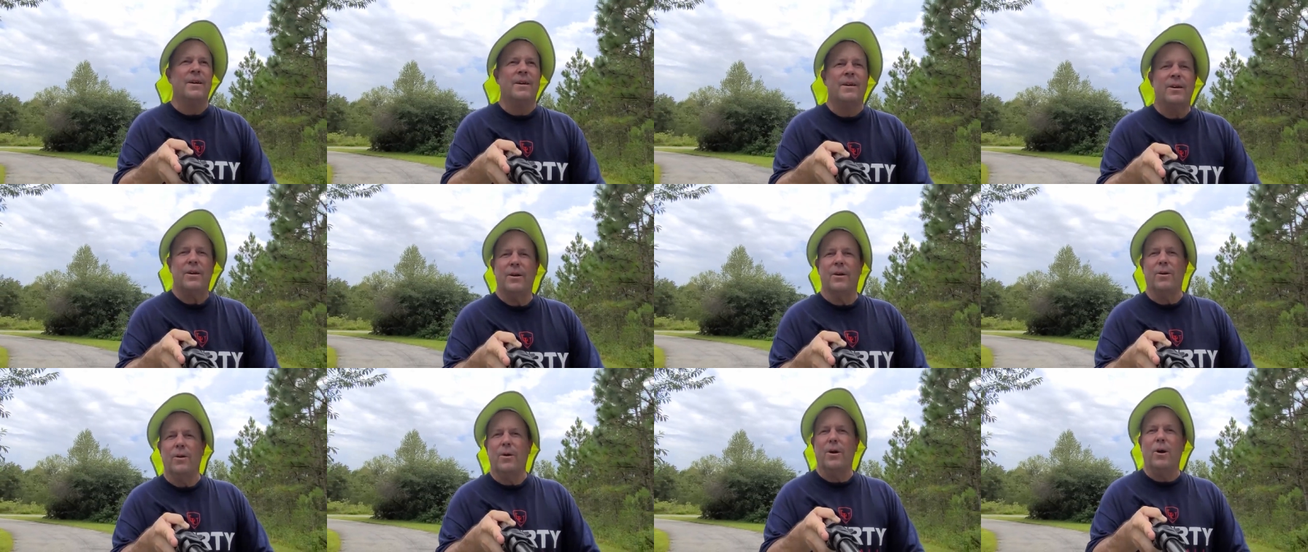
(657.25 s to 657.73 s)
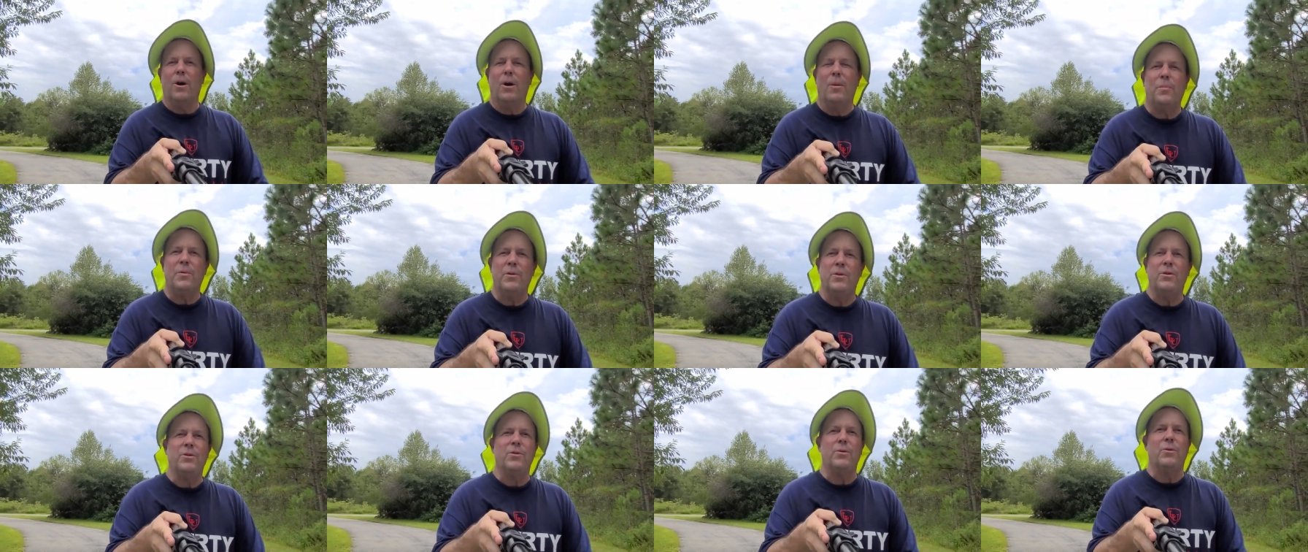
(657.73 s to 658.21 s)
you know
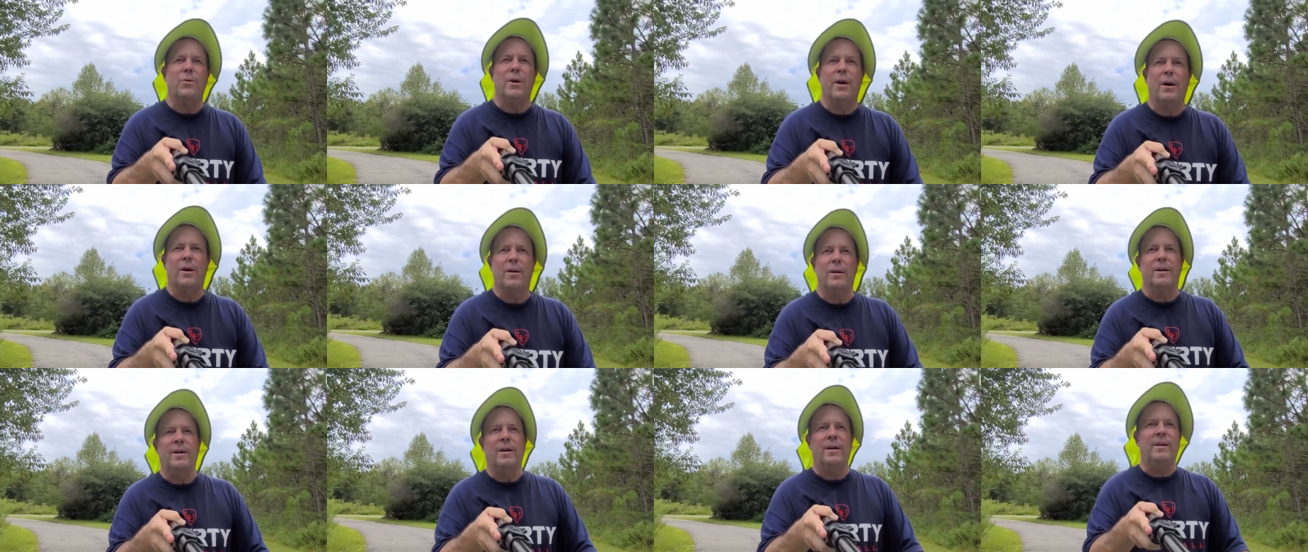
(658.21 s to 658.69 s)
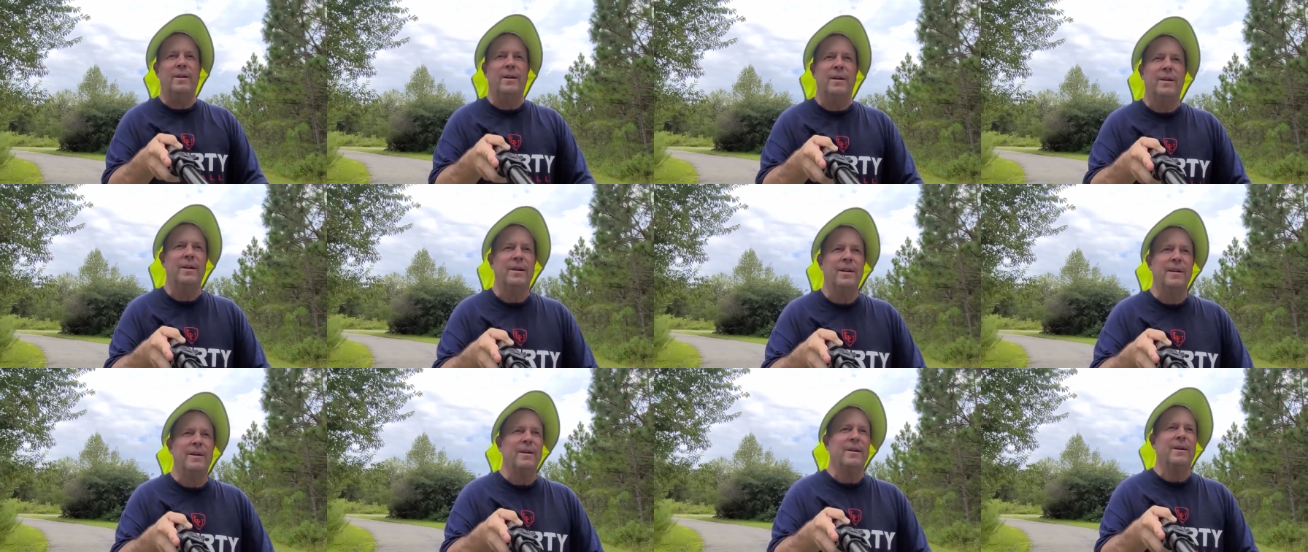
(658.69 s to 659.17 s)
helping you out
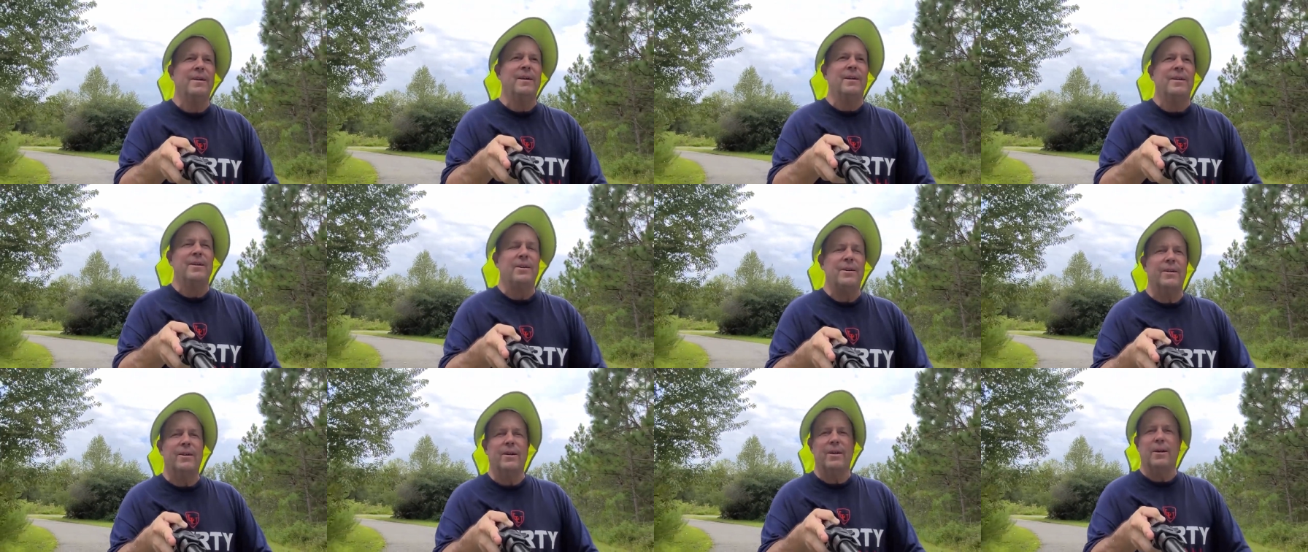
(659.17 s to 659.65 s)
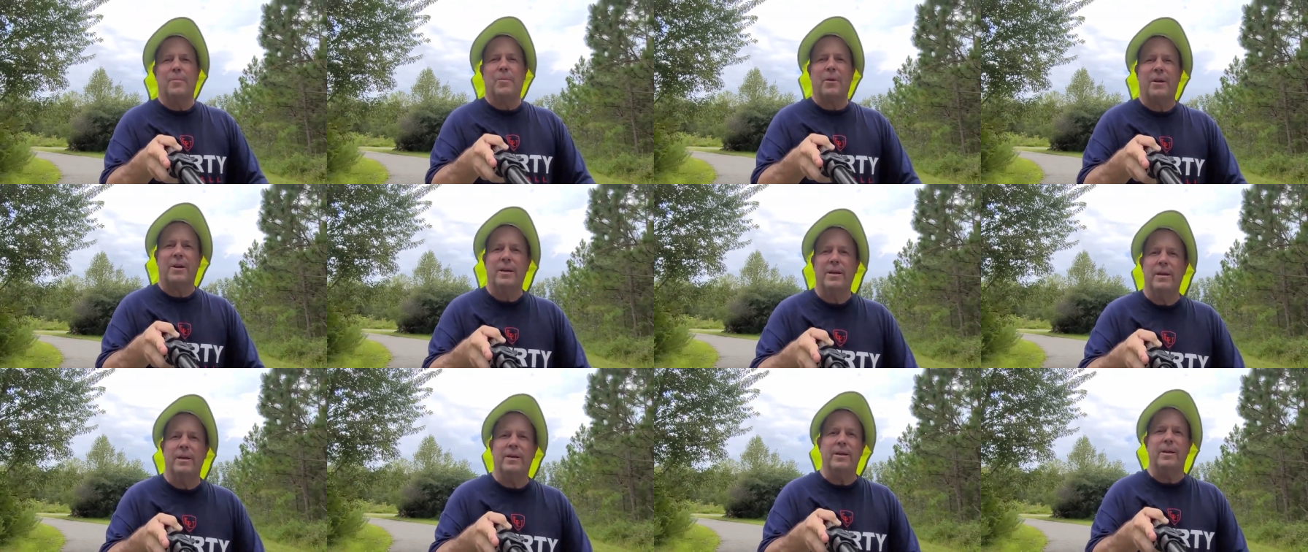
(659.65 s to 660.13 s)
you're in a
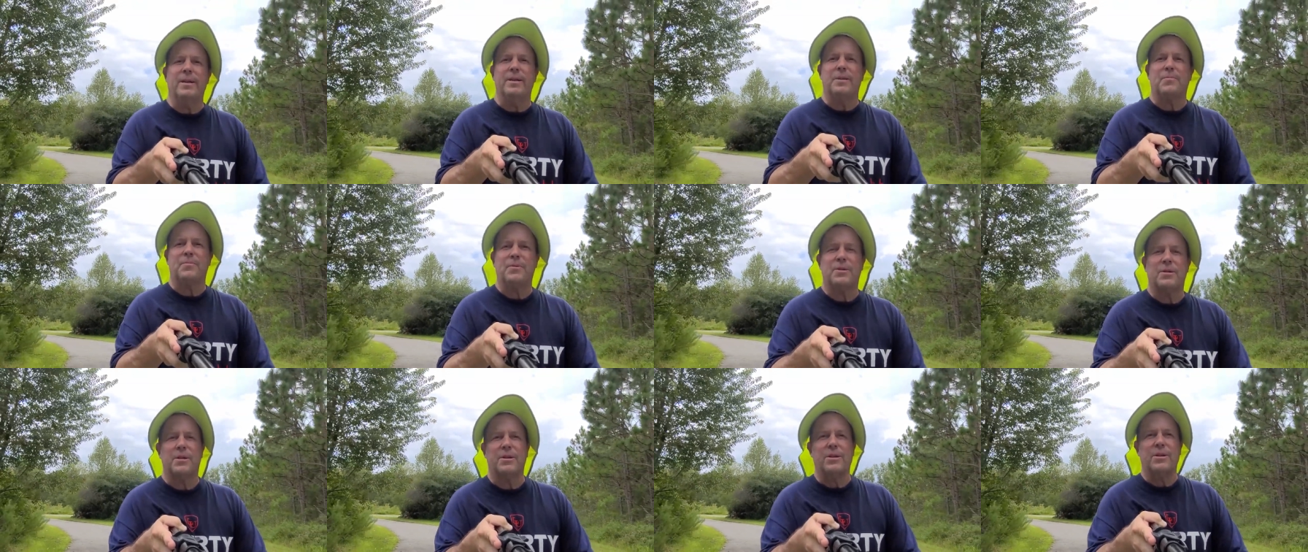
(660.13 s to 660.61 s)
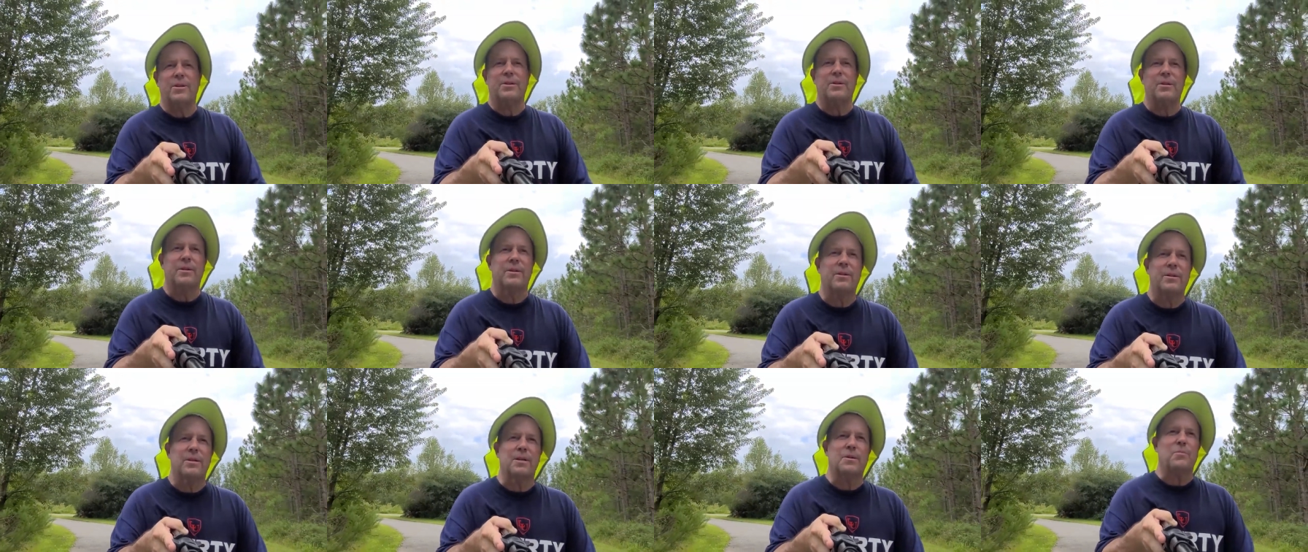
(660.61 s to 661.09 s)
precarious position
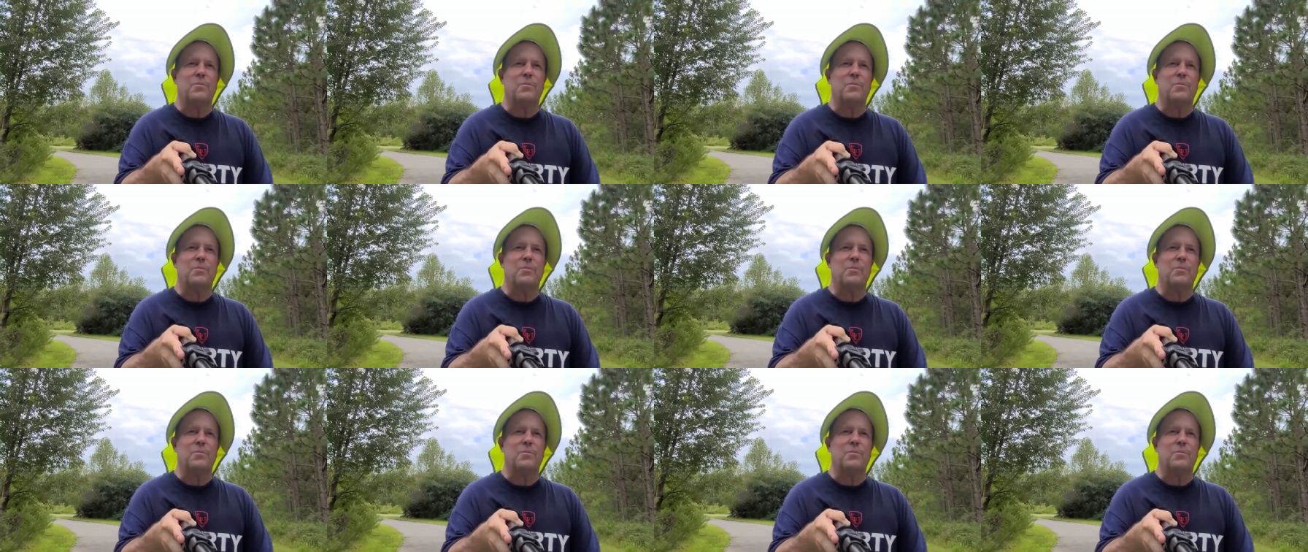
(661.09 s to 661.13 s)
at this